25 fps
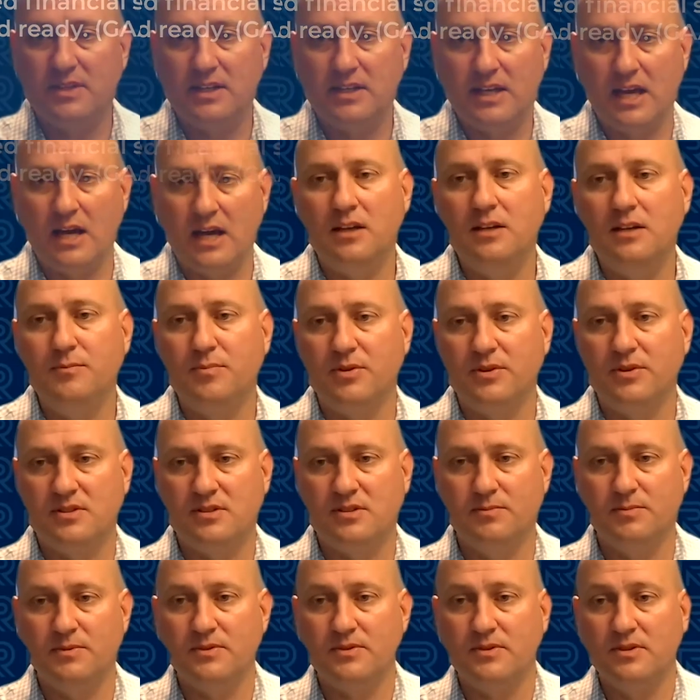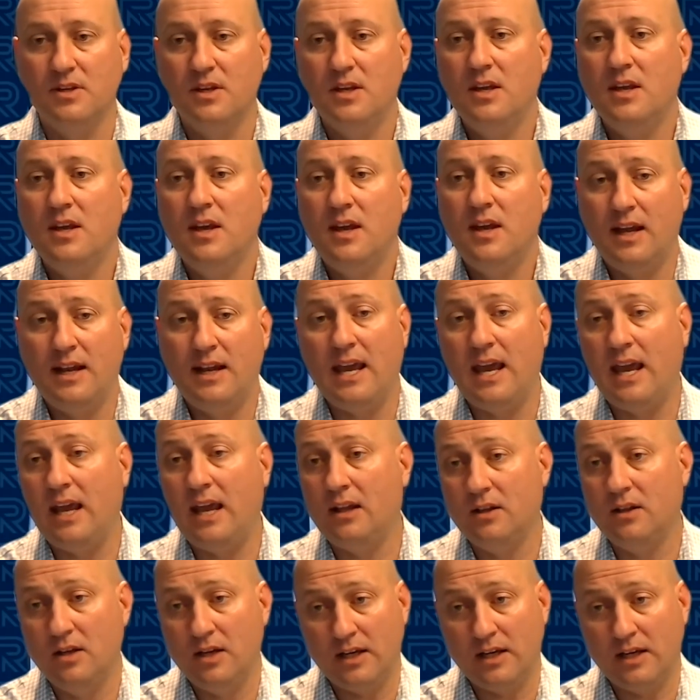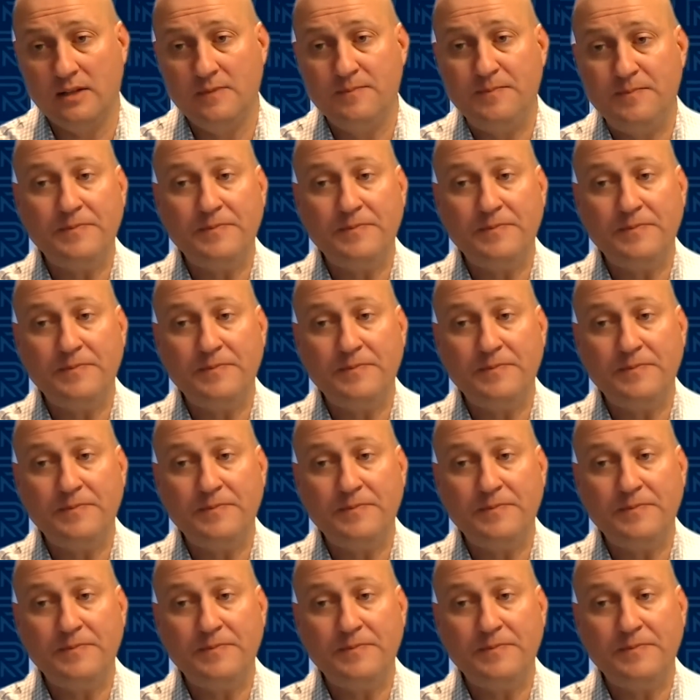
accounting principles. And hey, look,